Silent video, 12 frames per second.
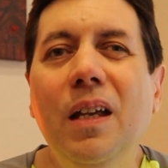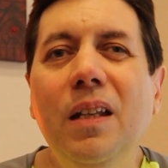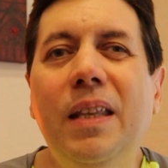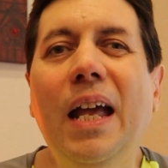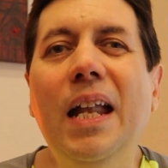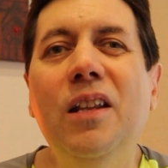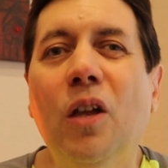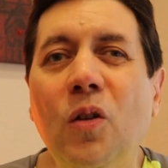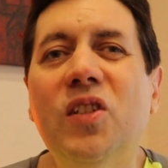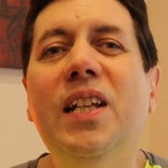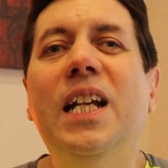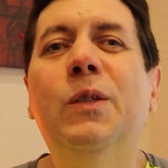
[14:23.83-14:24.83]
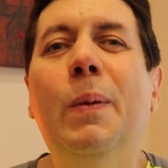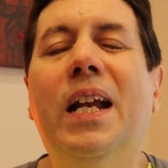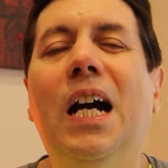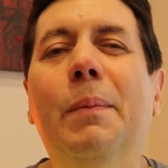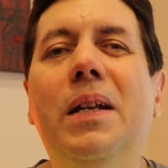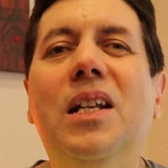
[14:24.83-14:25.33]
then those things
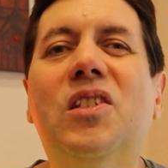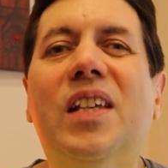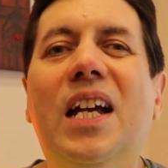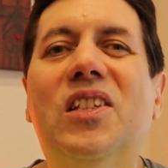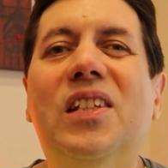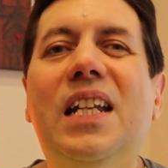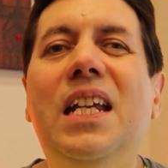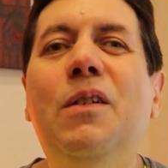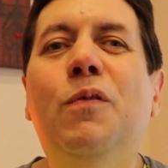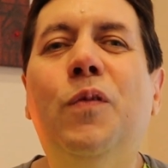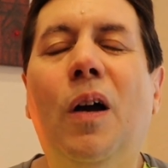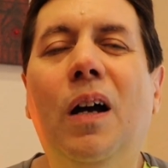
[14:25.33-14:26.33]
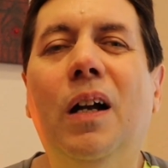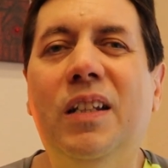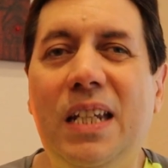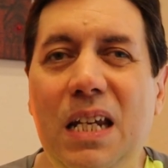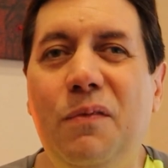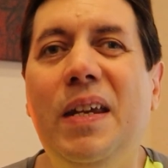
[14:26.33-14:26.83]
become a necessity for
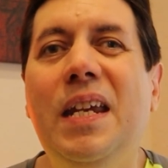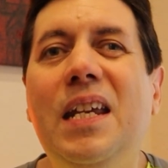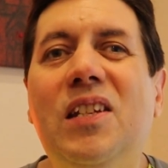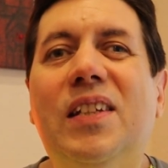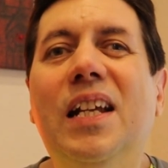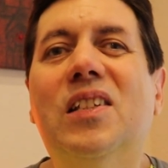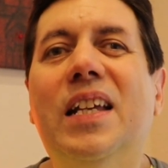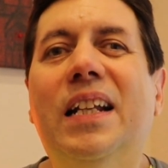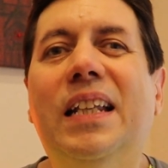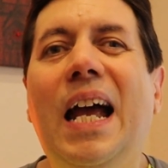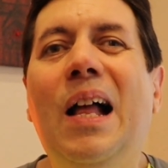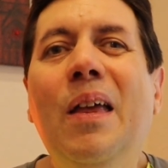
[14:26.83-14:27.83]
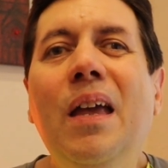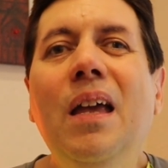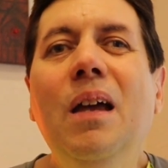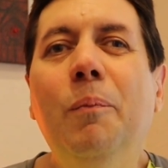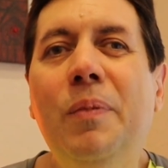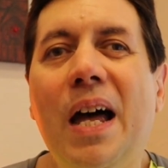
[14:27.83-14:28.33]
TVs, things like that.
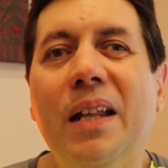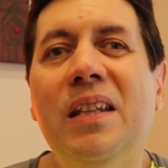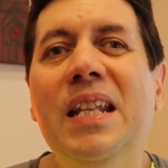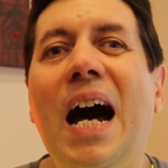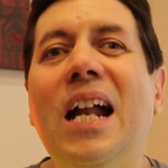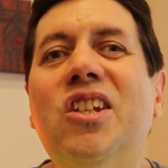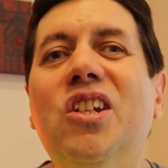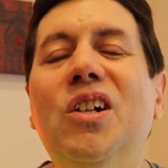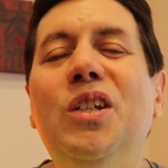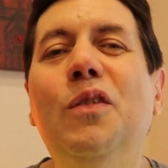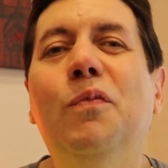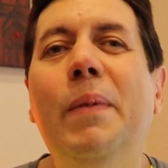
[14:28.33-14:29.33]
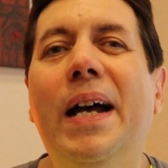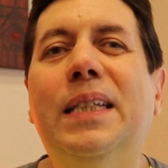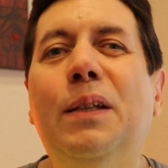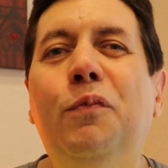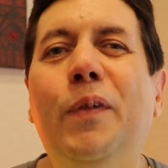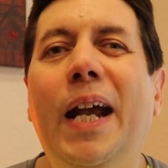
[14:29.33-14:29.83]
Not till you've
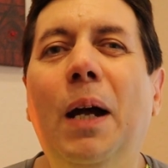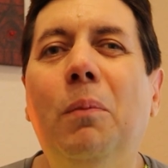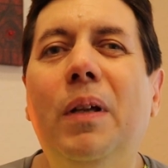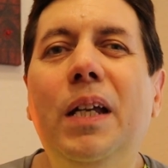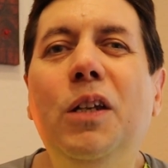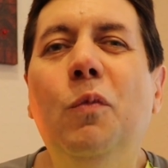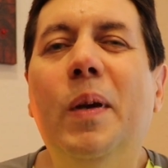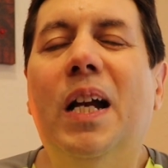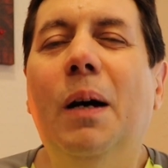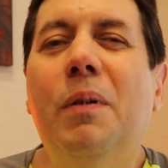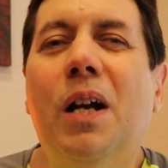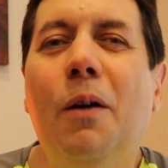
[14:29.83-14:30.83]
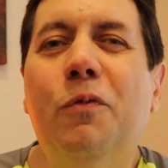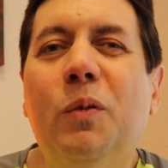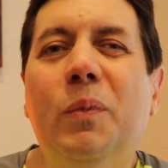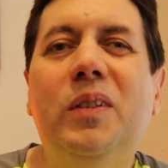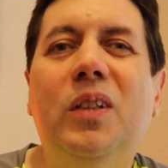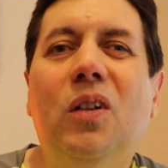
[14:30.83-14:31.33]
met the family, you become
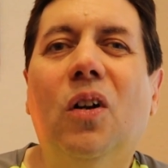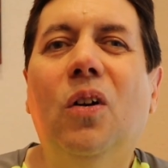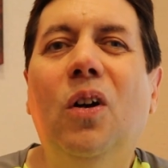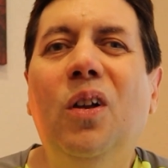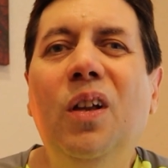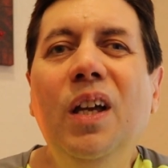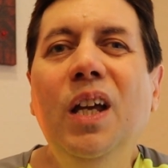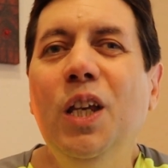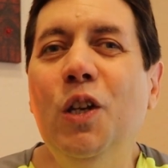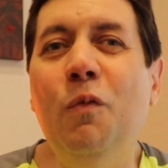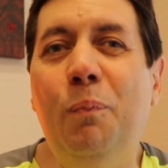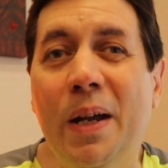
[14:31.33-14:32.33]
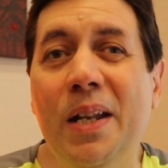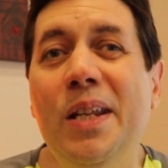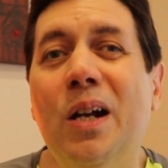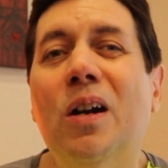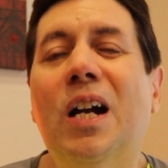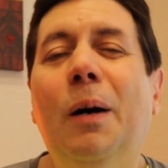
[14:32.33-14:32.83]
comfortable with the girl, you've been
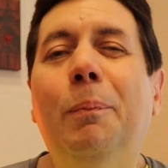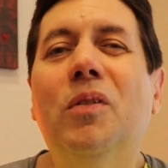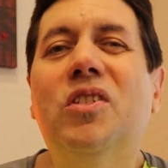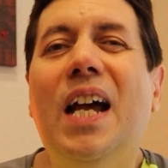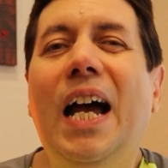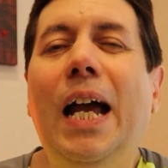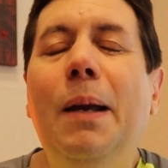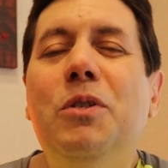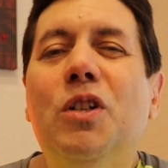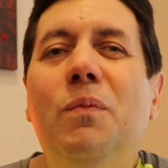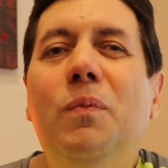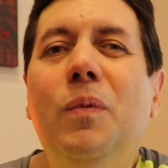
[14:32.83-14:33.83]
there a couple times,